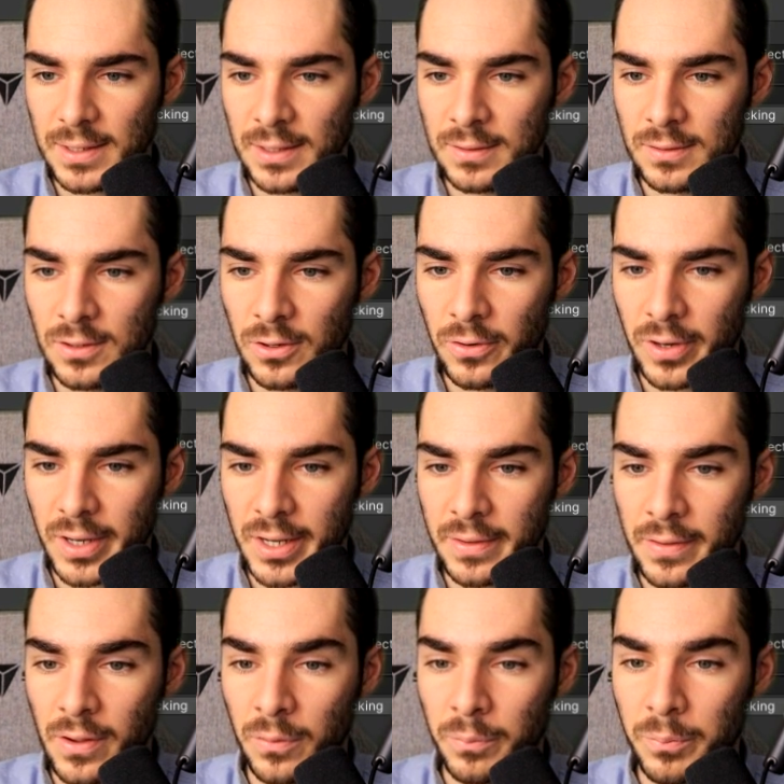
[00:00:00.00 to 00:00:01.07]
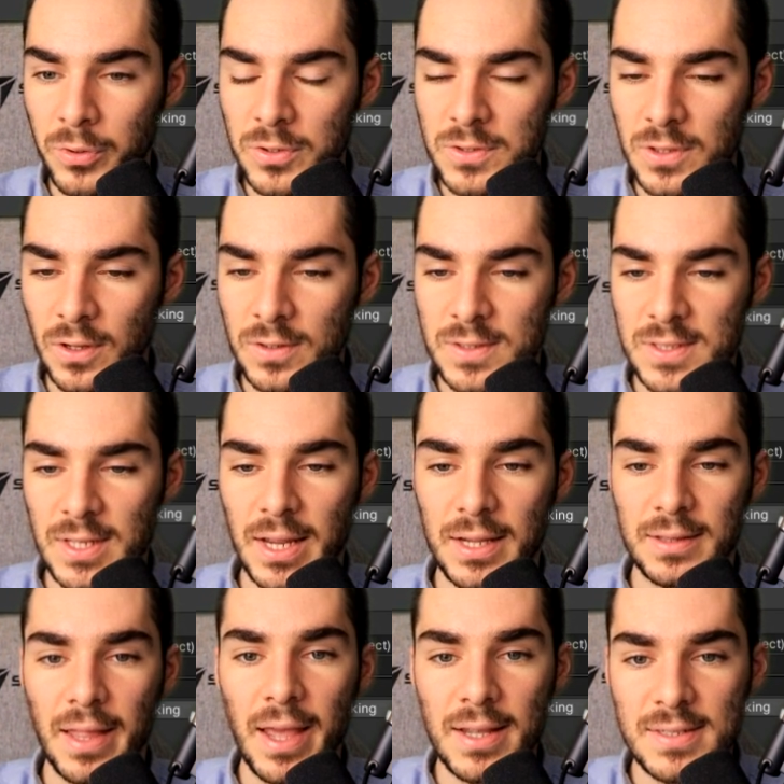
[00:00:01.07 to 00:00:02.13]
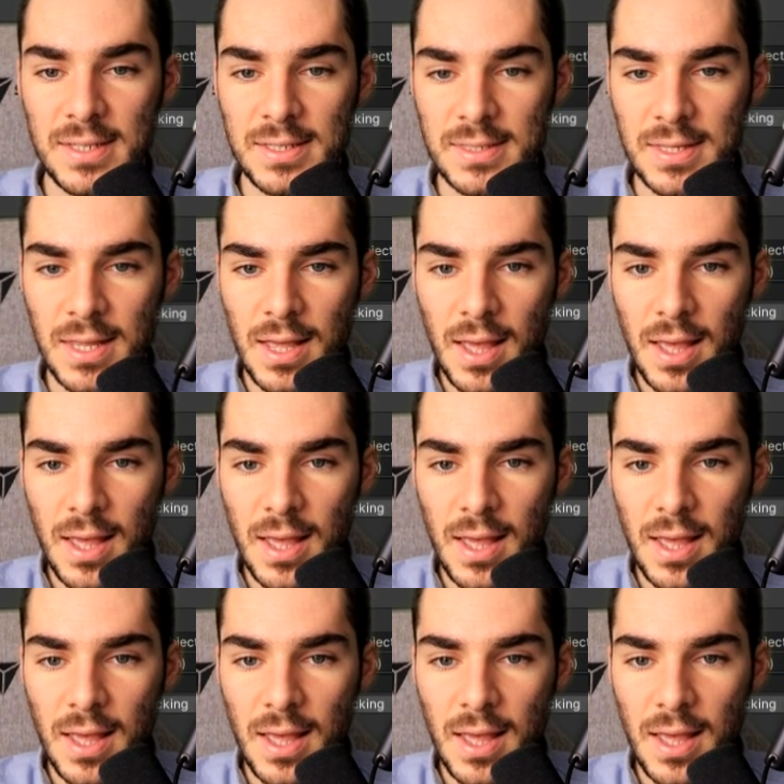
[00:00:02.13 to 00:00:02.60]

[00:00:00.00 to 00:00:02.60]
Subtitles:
enter and on plus on select exit,